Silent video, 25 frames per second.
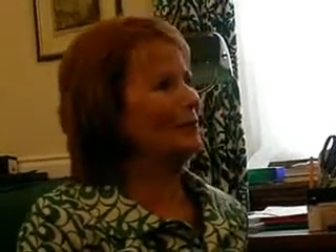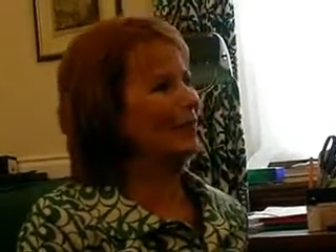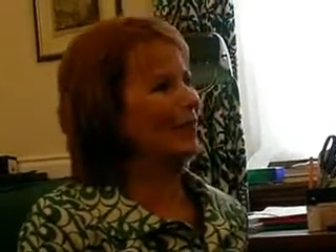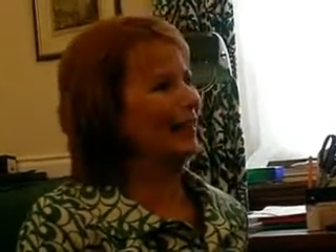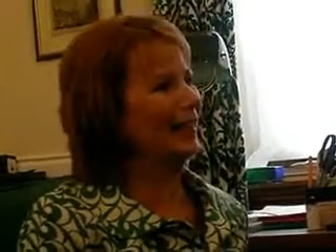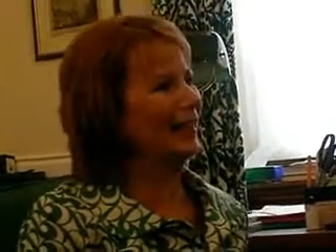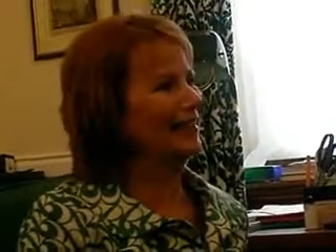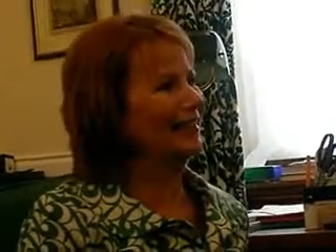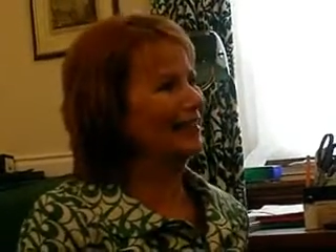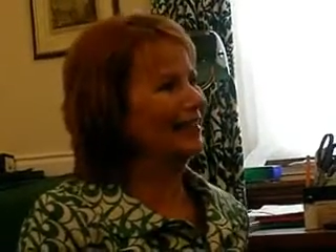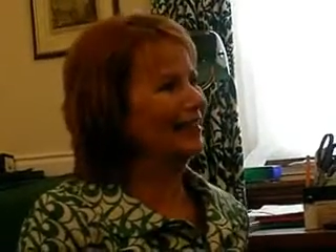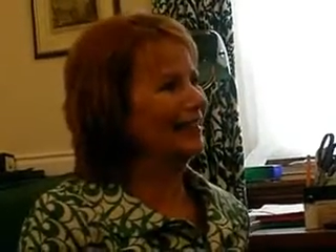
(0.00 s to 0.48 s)

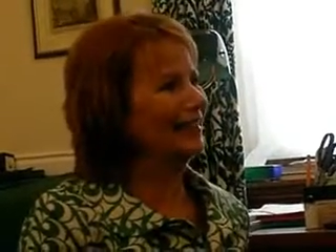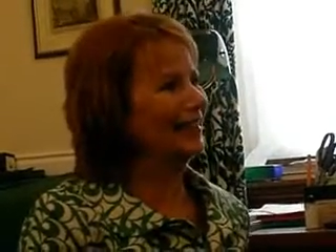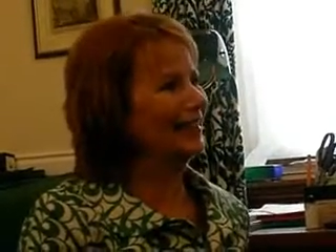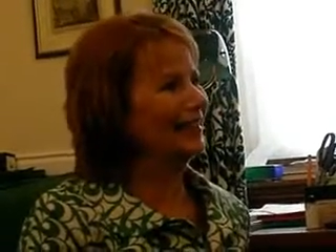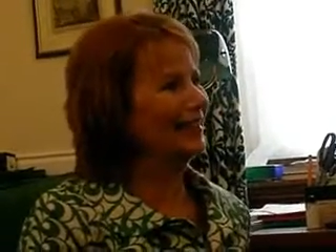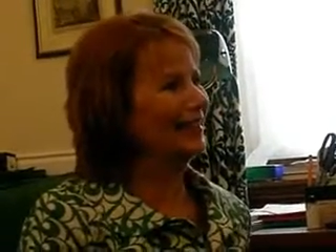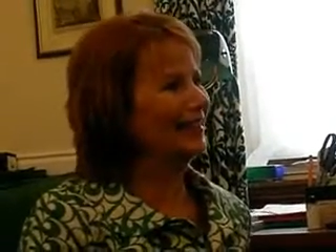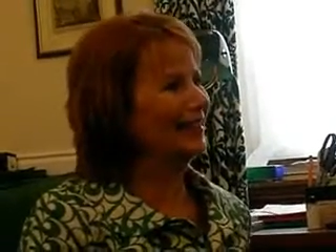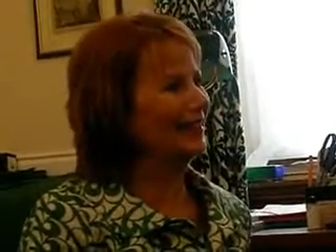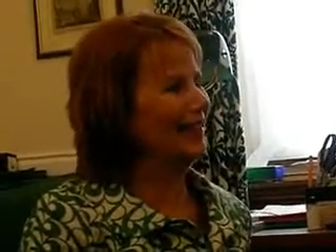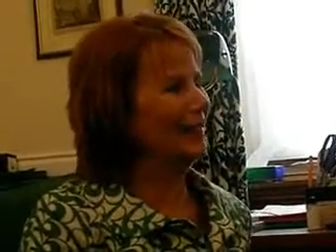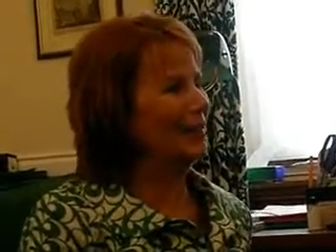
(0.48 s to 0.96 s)
And I
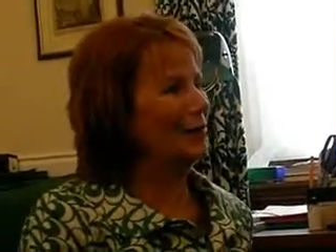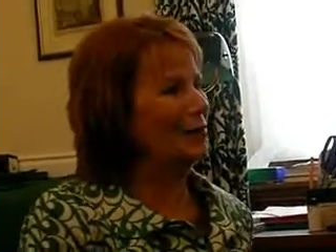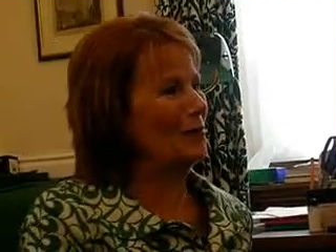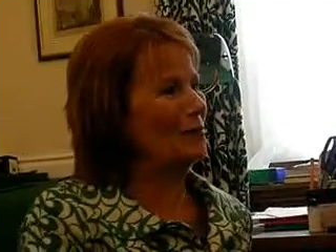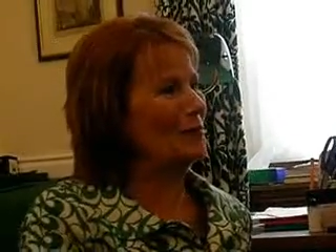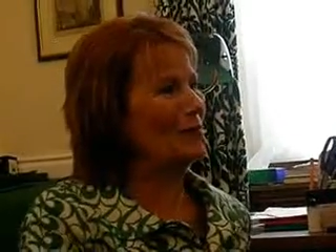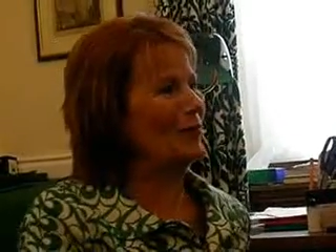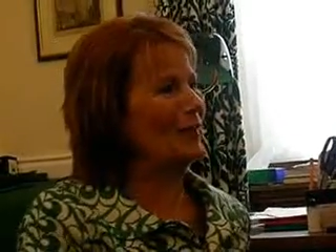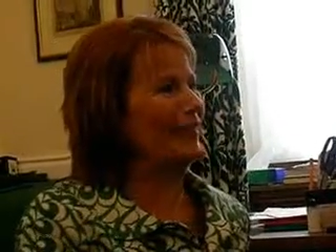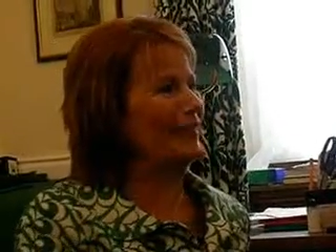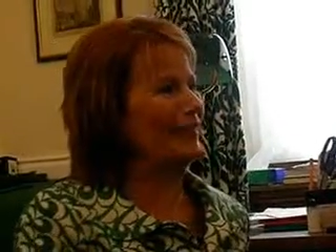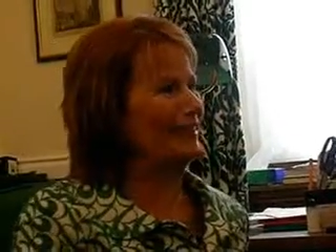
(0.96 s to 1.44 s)
think that
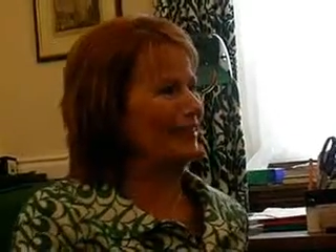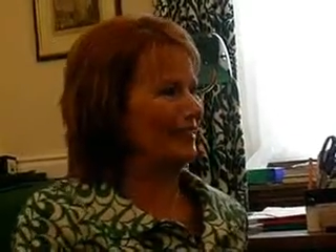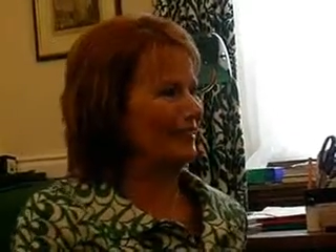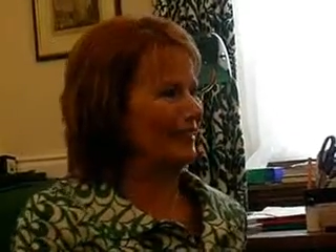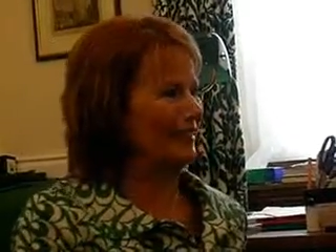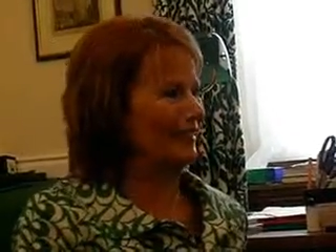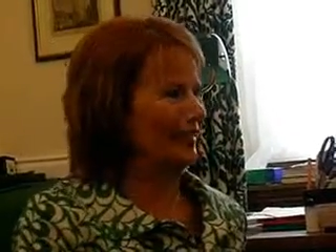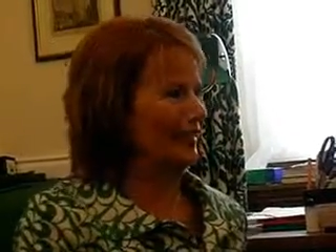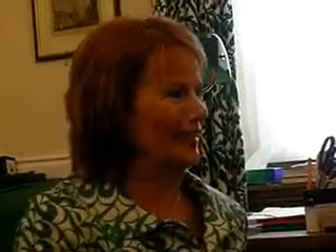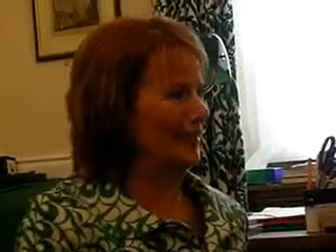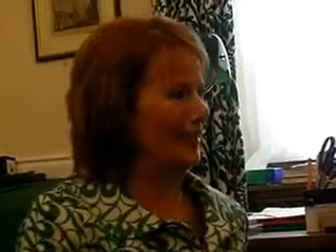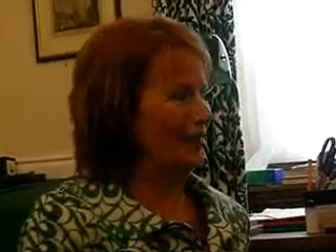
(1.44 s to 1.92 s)

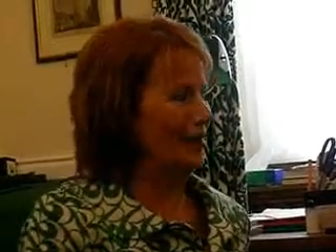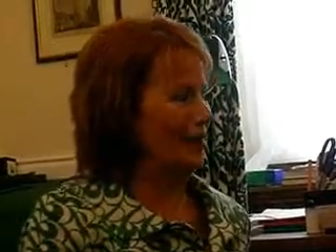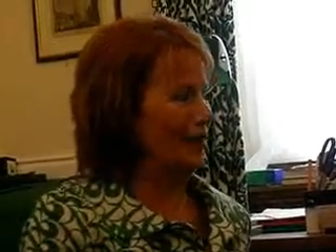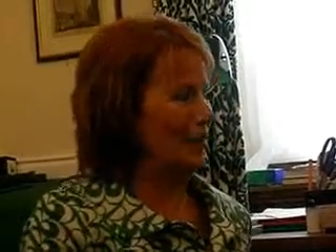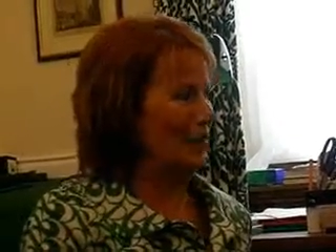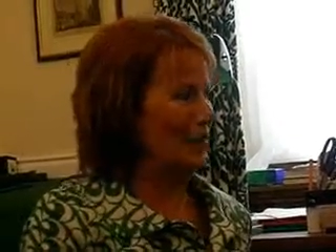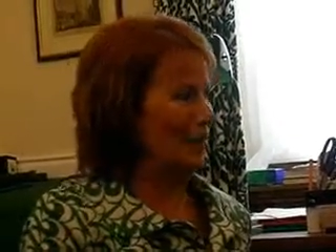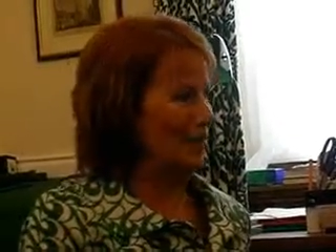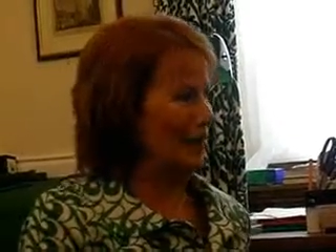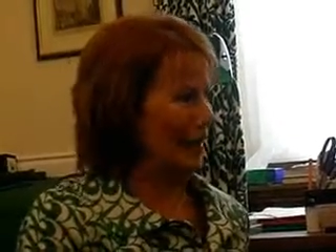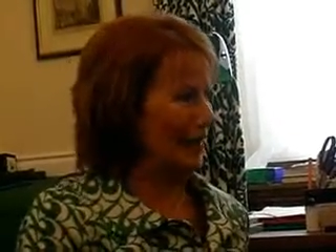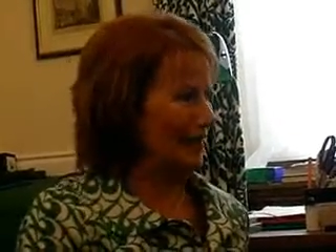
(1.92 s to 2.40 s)
combination
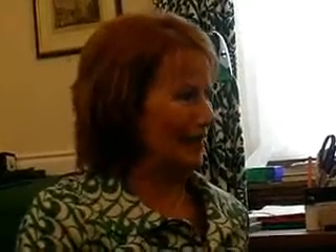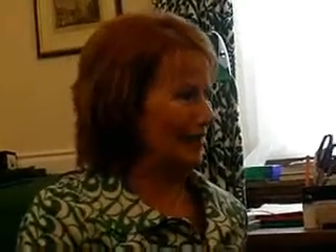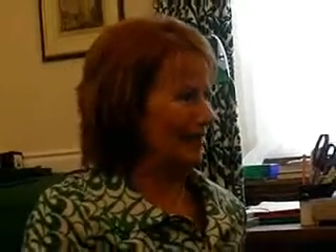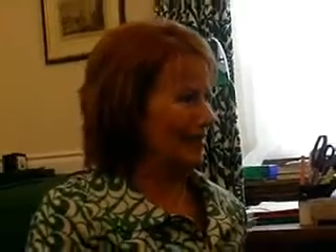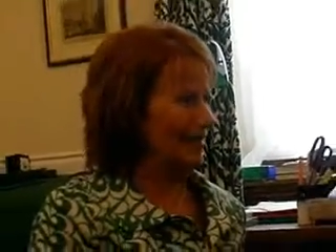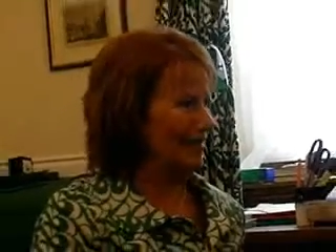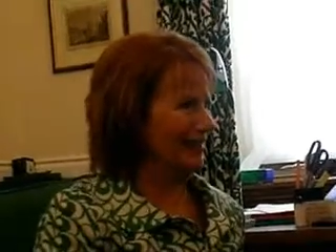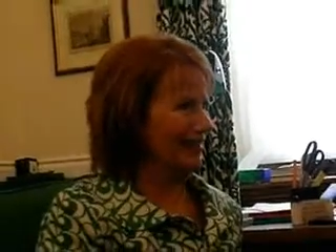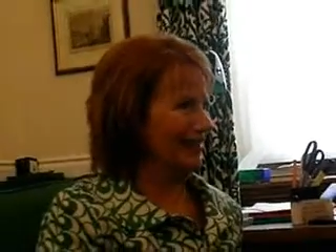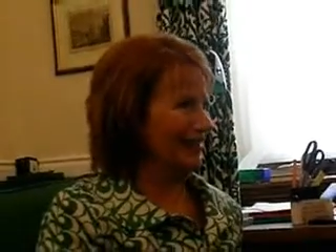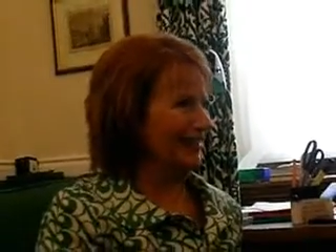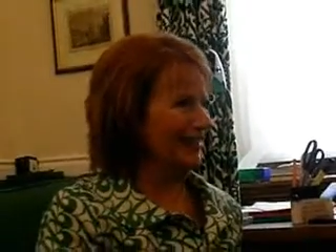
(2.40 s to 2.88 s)
of
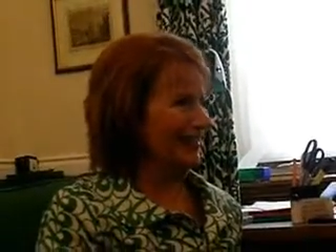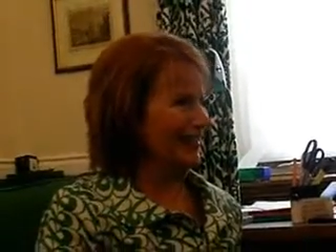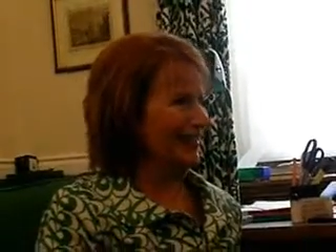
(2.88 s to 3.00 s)
passion